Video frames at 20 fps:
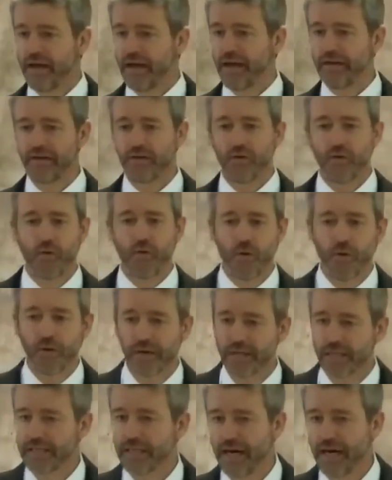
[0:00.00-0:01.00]
and
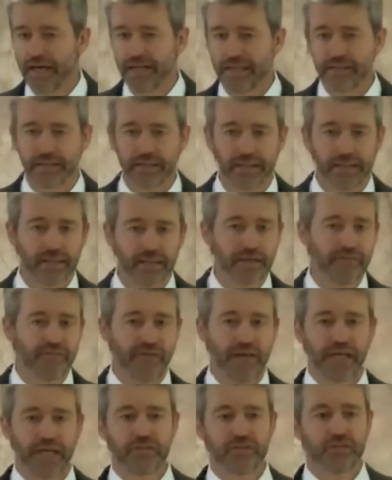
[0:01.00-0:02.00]
organizing,
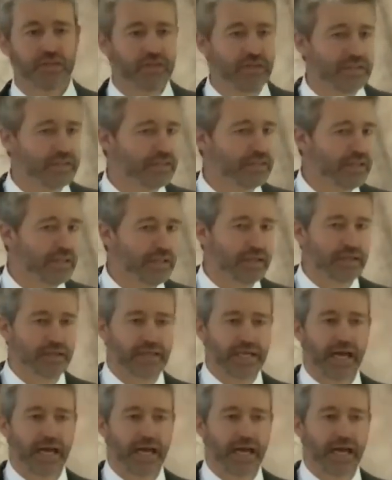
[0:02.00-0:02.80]
evangelistic